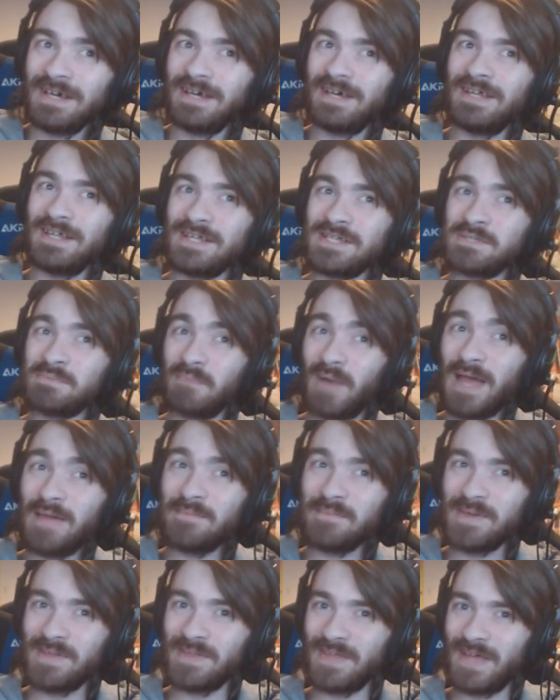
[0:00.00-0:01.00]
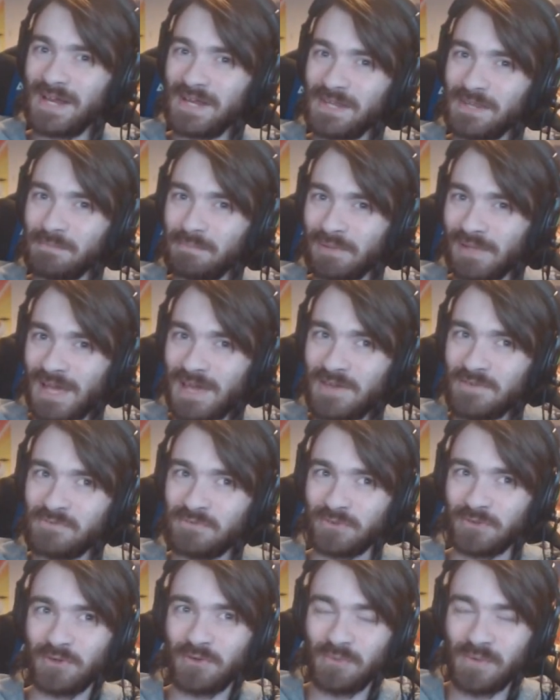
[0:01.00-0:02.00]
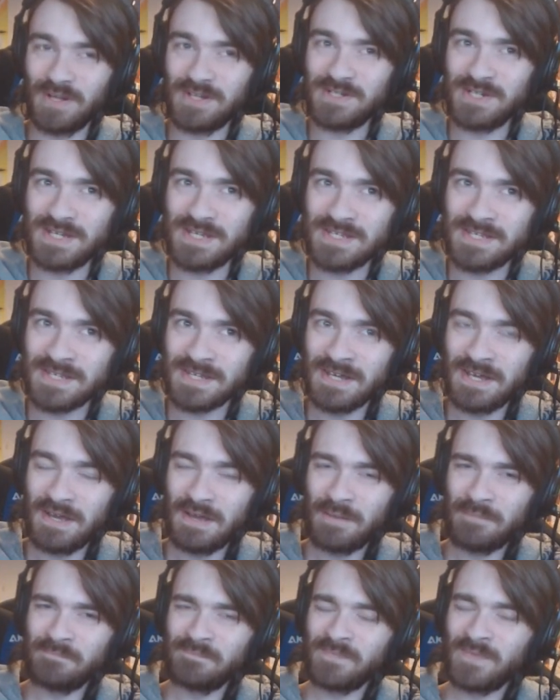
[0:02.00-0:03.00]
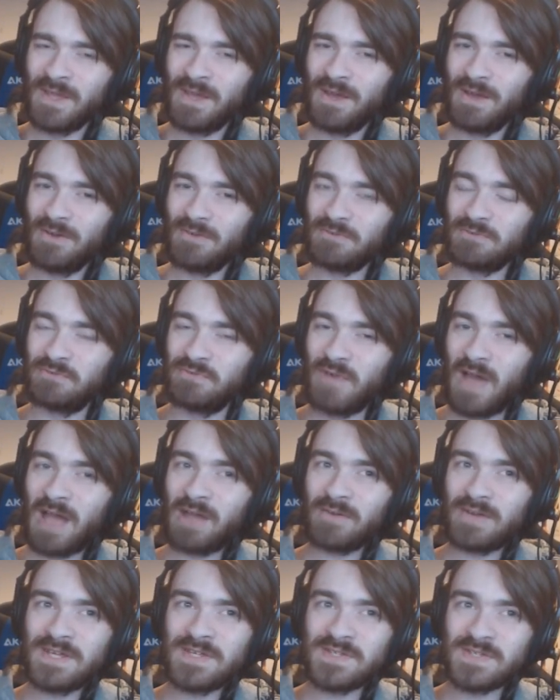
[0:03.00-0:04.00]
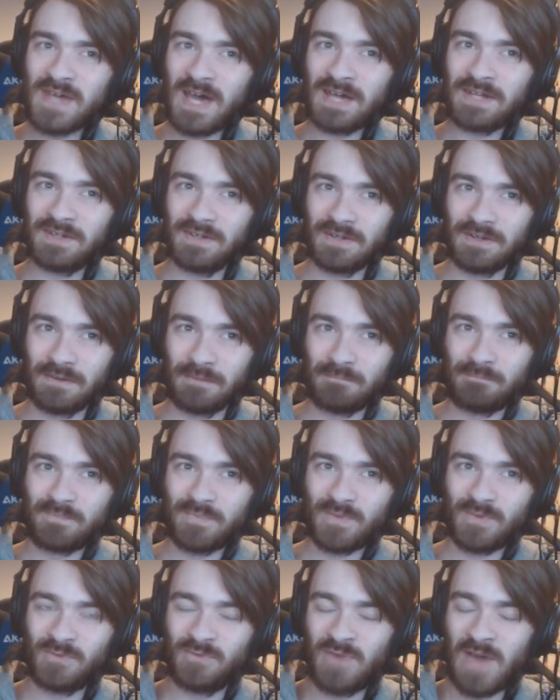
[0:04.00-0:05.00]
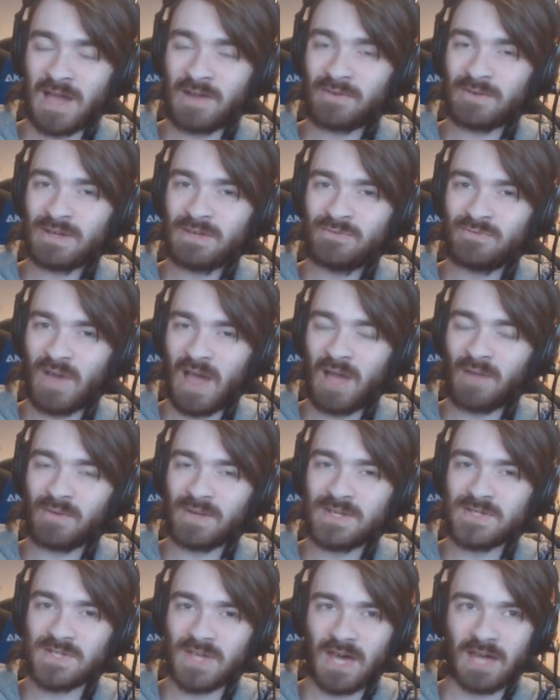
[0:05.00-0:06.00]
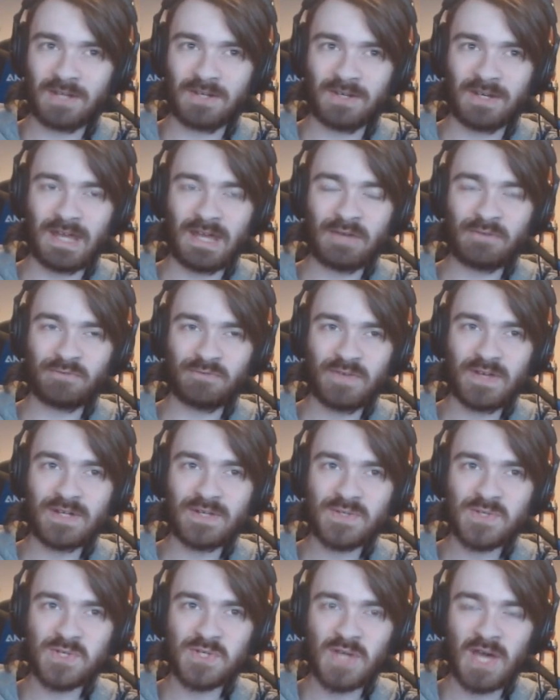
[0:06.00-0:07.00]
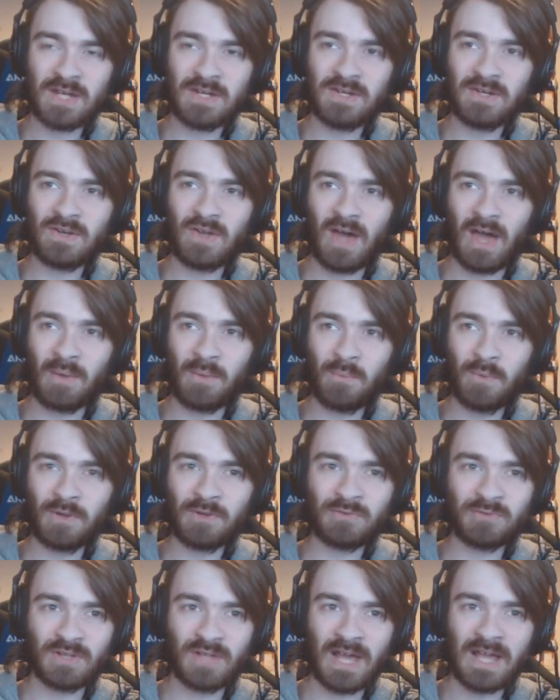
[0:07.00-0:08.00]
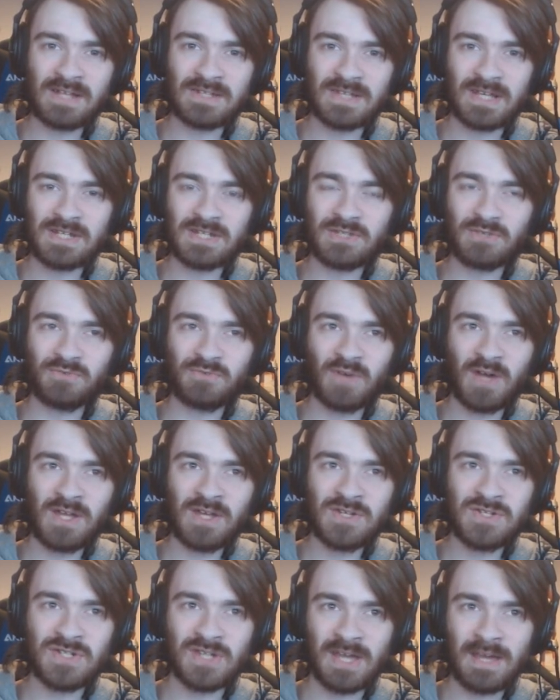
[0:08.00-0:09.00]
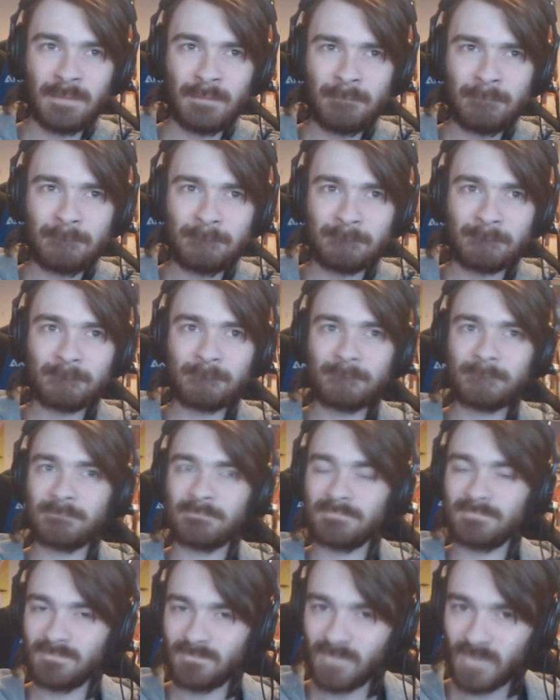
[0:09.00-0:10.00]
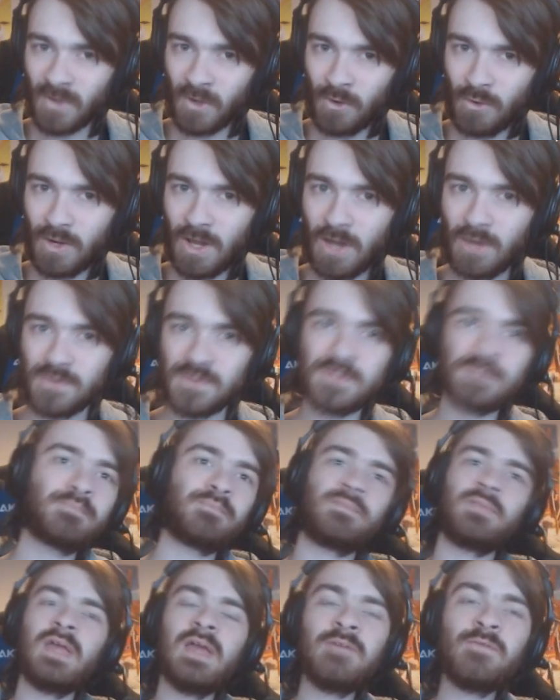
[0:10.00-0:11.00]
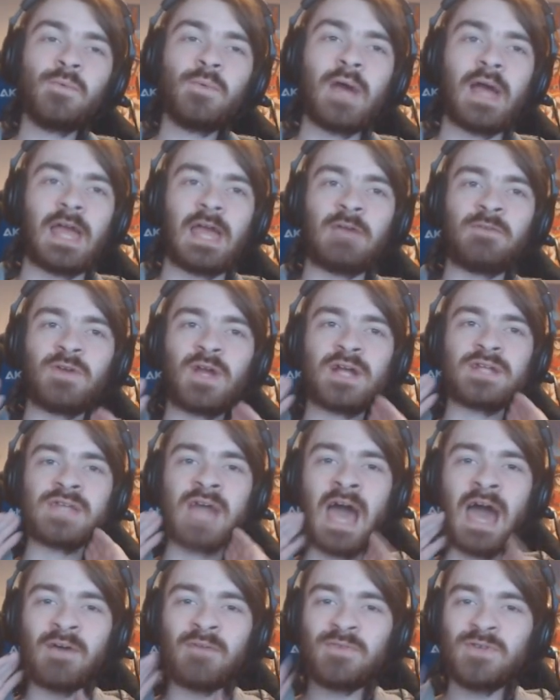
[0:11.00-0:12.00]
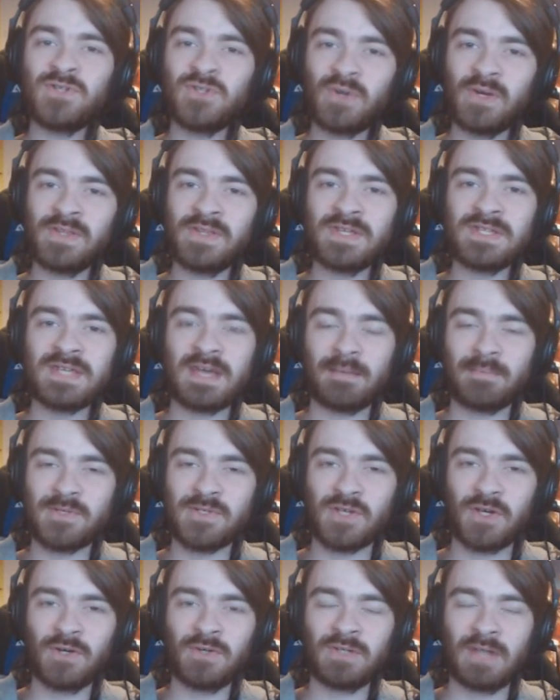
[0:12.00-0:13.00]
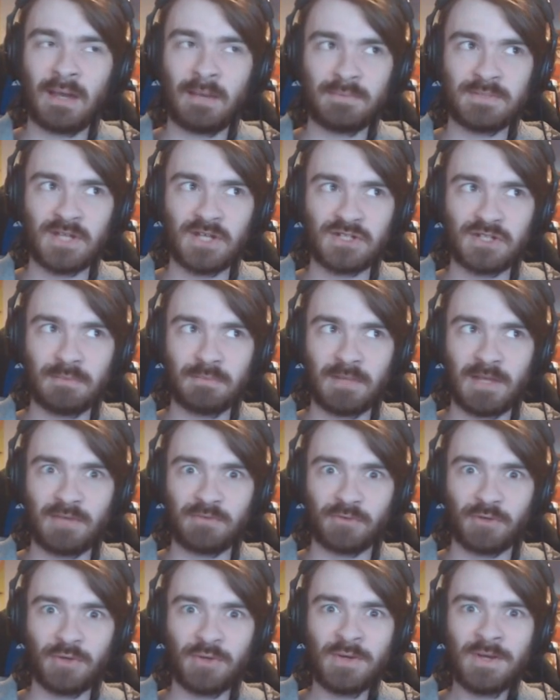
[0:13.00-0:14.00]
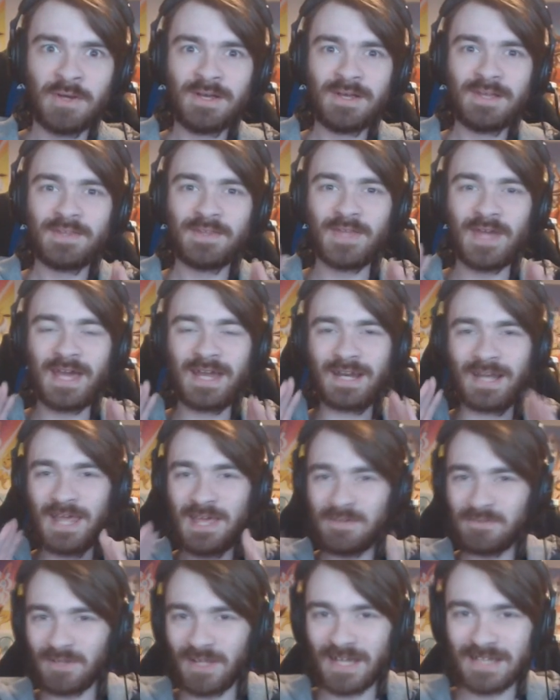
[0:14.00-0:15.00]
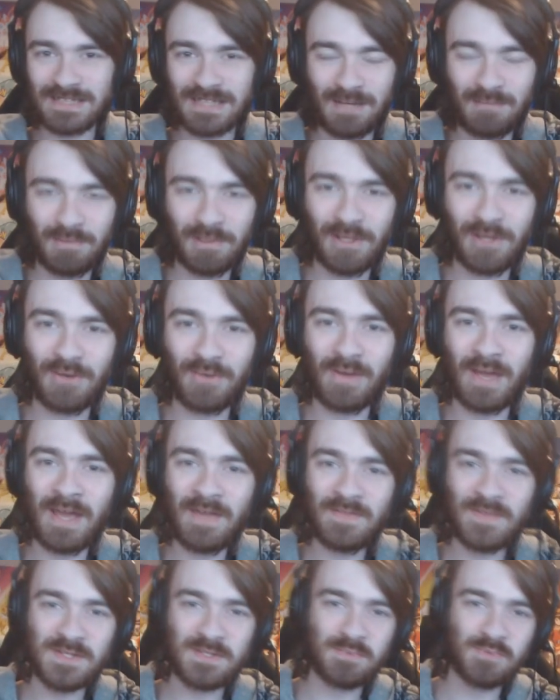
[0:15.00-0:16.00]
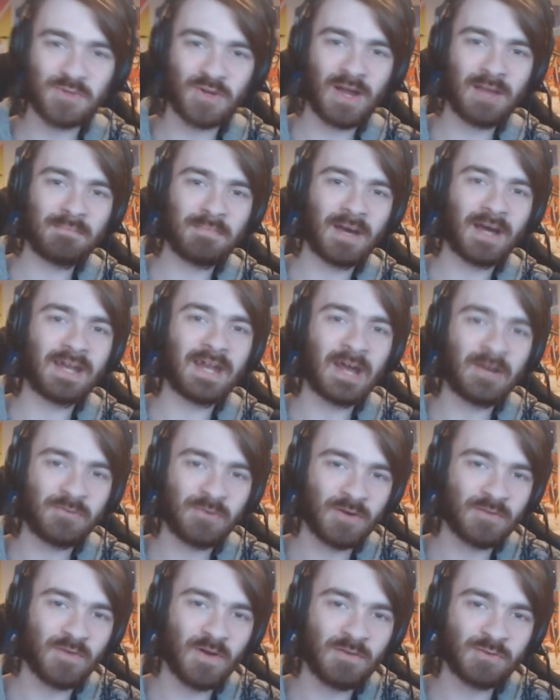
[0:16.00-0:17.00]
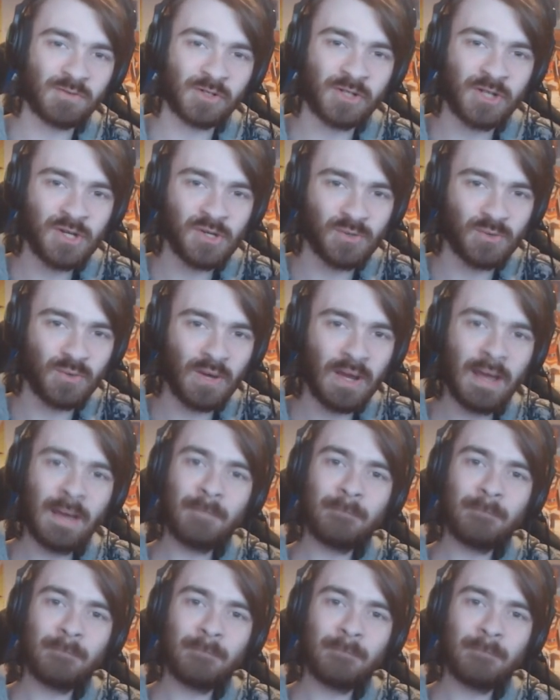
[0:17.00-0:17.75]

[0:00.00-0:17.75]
this might be the end of the playthrough, which is very sudden very, very sudden. It feels sudden. I would have liked to get the third gym. Who knows? Either way, if you guys have enjoyed this episode, and potentially through, then leave a like down below, hit that subscribe button, and without further ado,